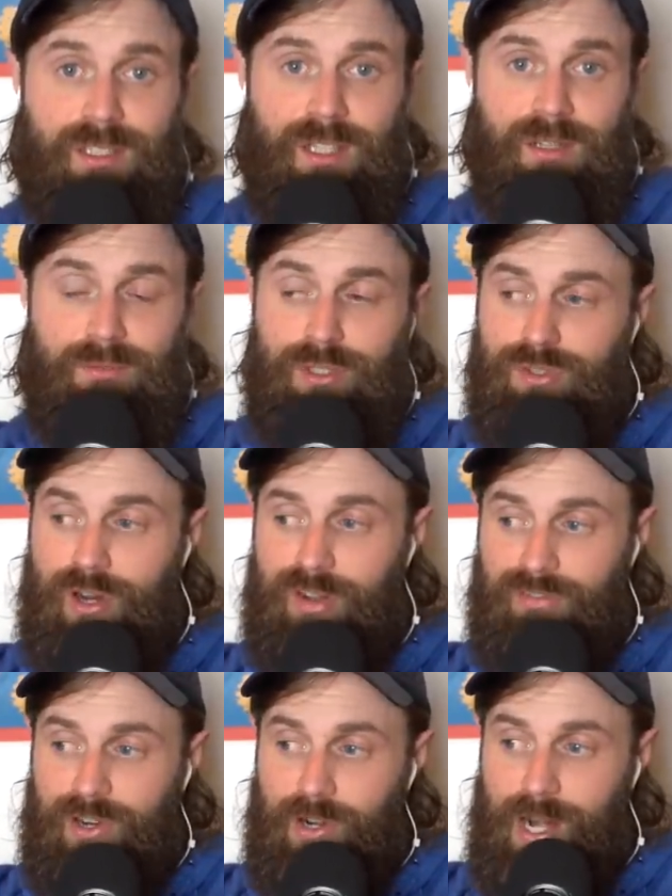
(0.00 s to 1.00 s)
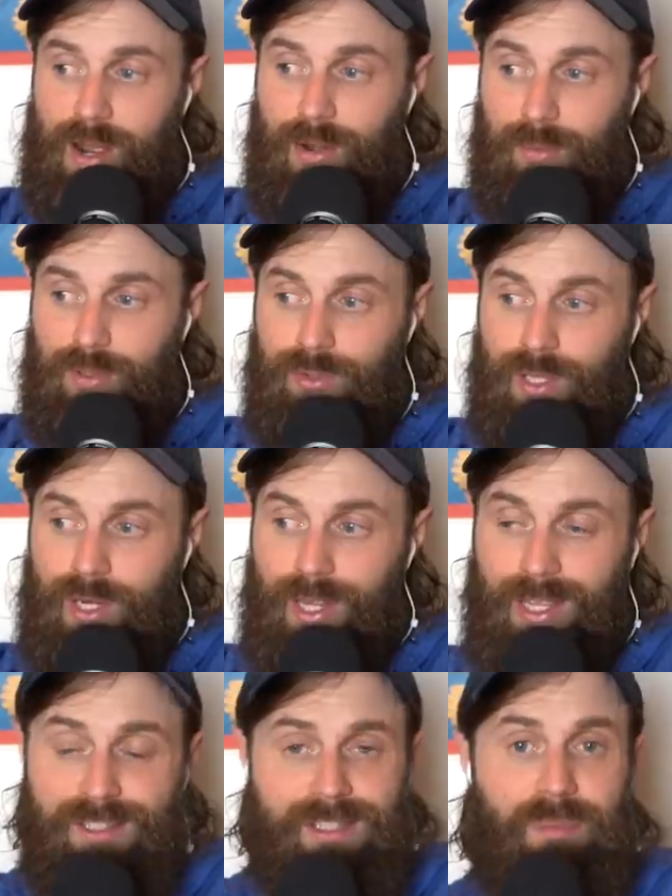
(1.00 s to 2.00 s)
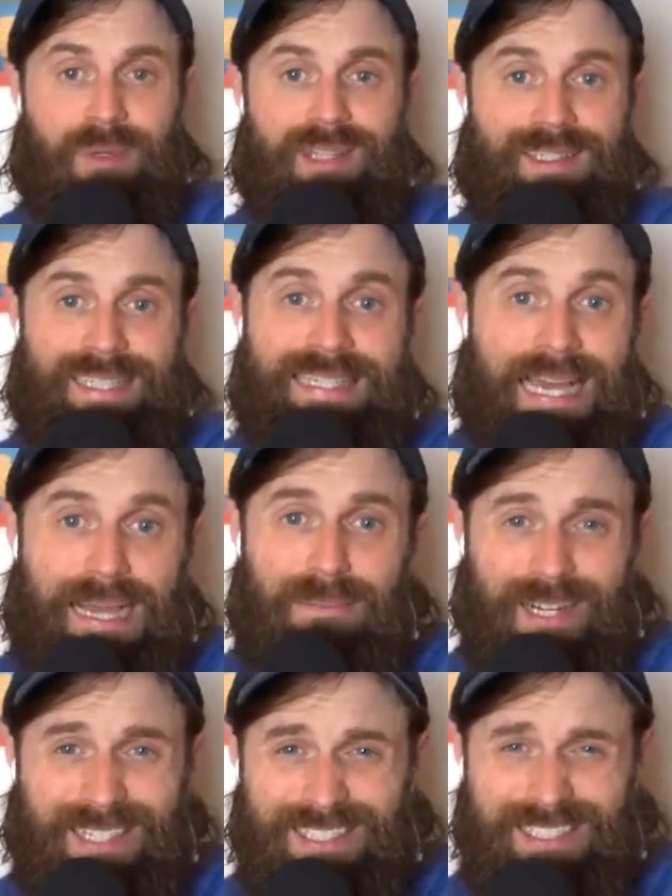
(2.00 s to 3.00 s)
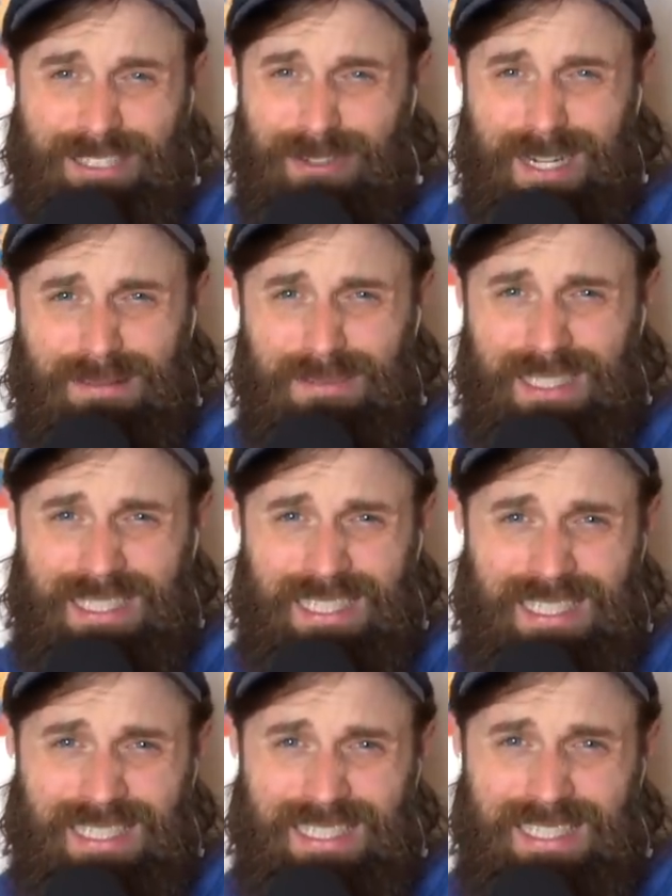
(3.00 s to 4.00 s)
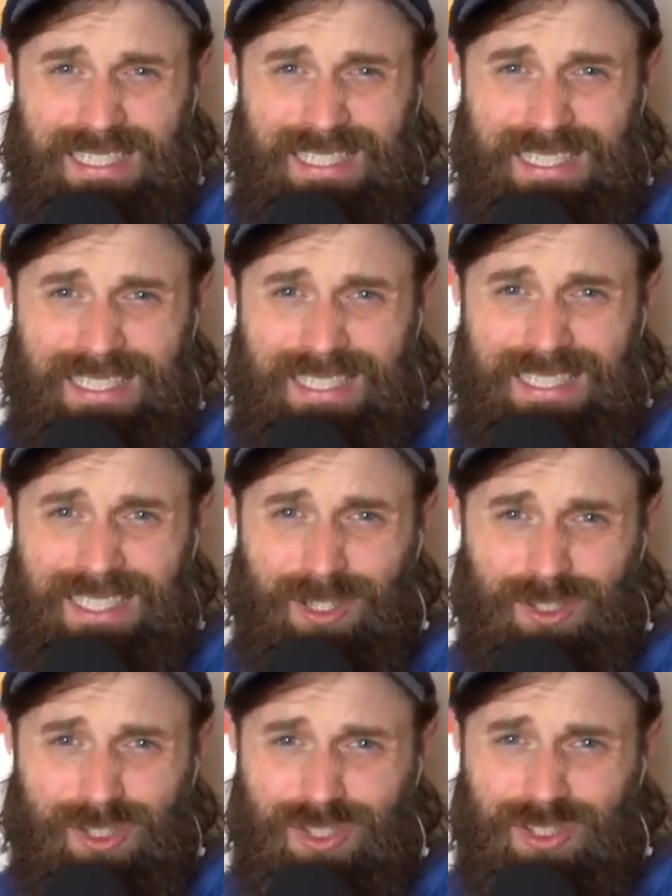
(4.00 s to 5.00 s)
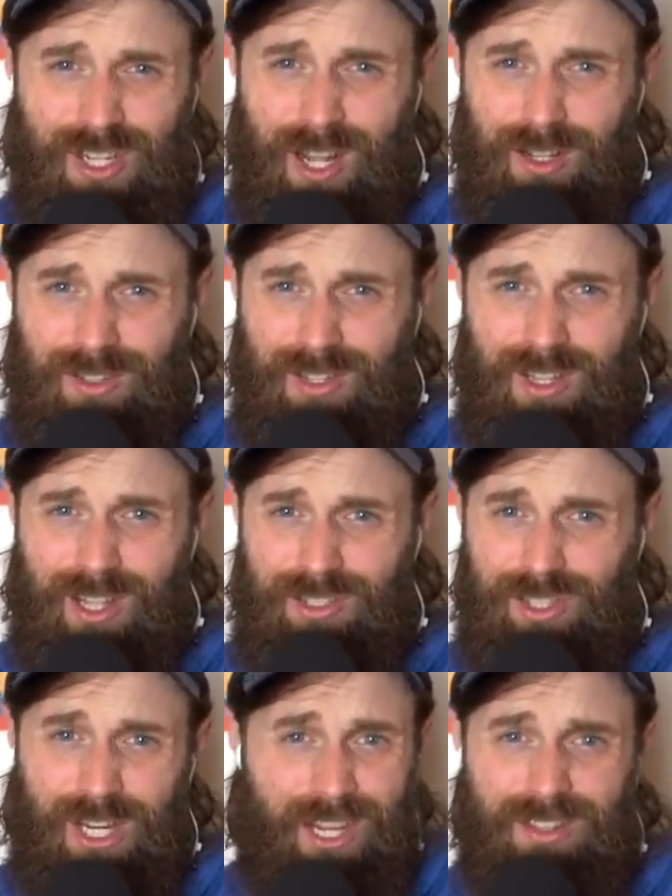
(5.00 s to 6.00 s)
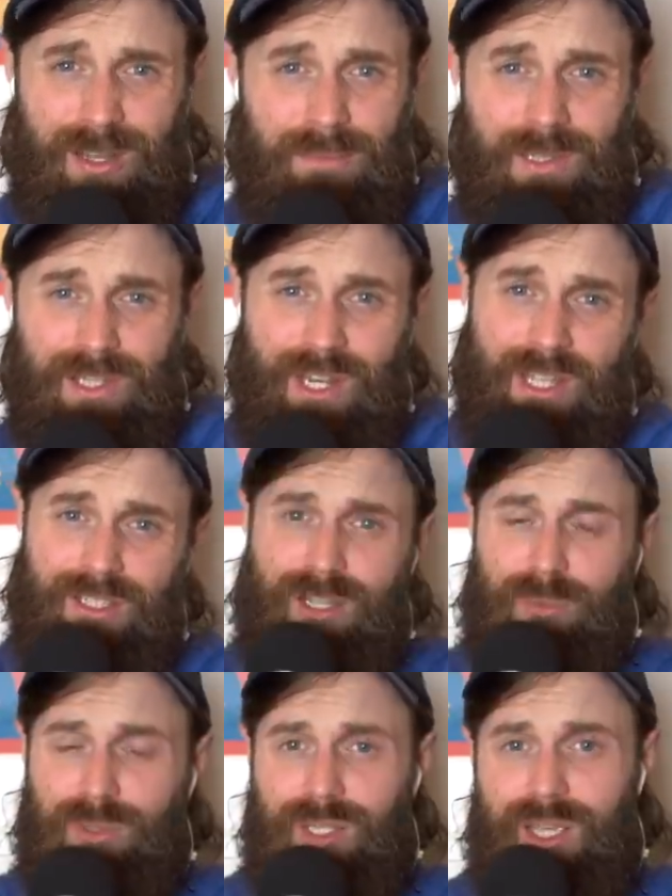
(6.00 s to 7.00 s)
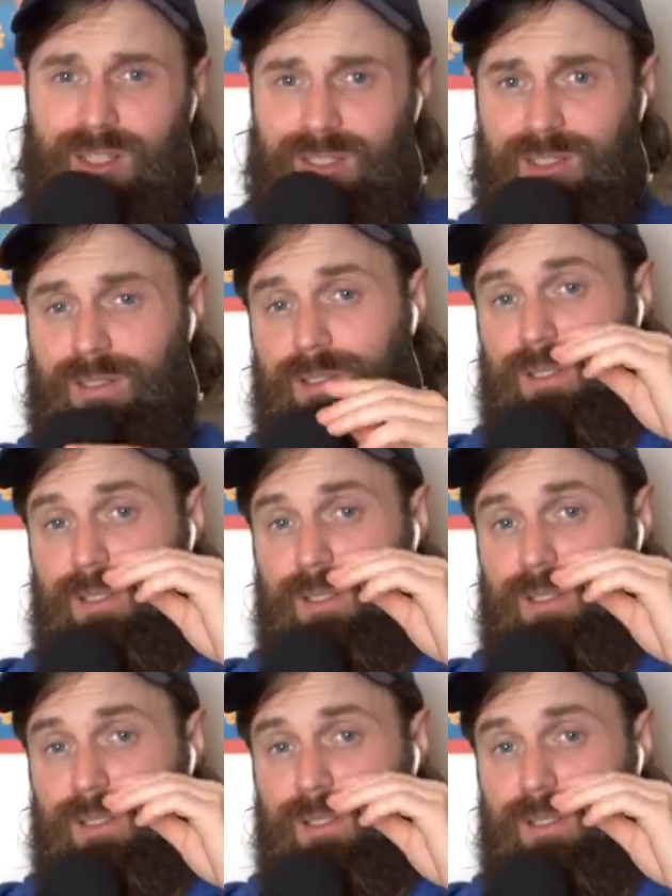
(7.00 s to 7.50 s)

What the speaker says: I'm just trying to figure out how I would do that. I guess send me a DM on Instagram, and I'll check them in the next couple days.